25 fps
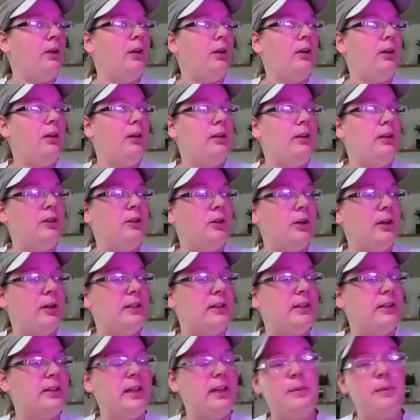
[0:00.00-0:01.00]

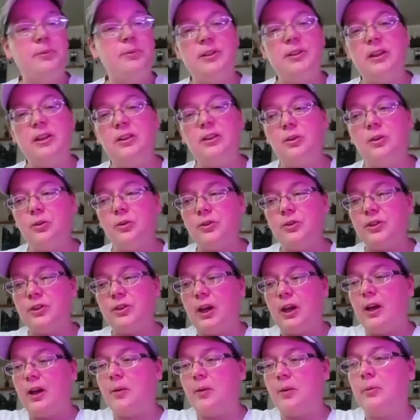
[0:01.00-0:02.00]
I keep seeing those
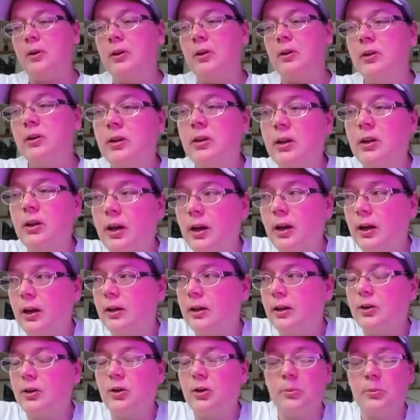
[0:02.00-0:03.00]

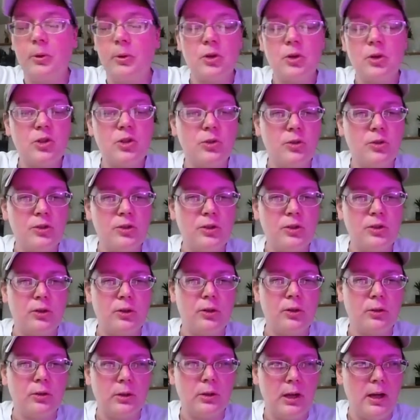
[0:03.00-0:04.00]
commercials
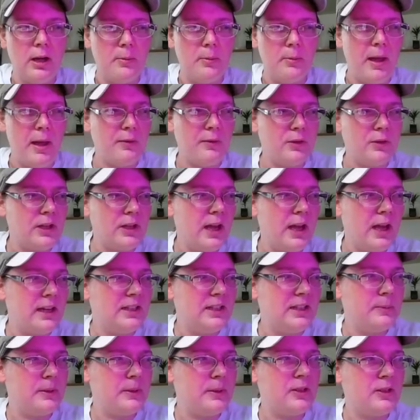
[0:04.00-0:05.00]
or
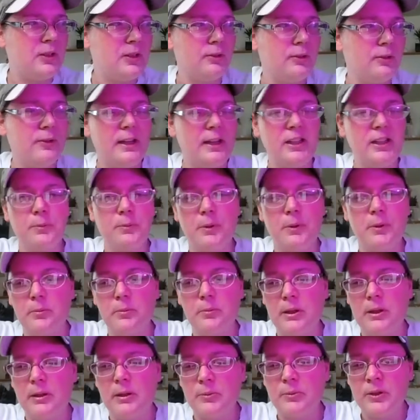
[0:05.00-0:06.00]
advertisements or Facebook
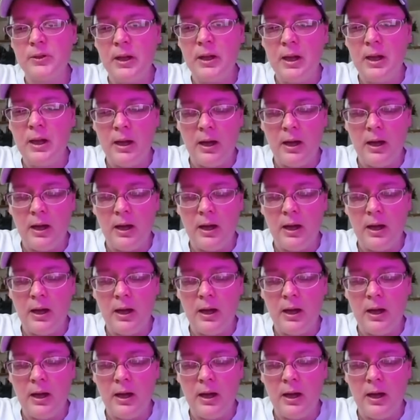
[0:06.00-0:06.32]
memes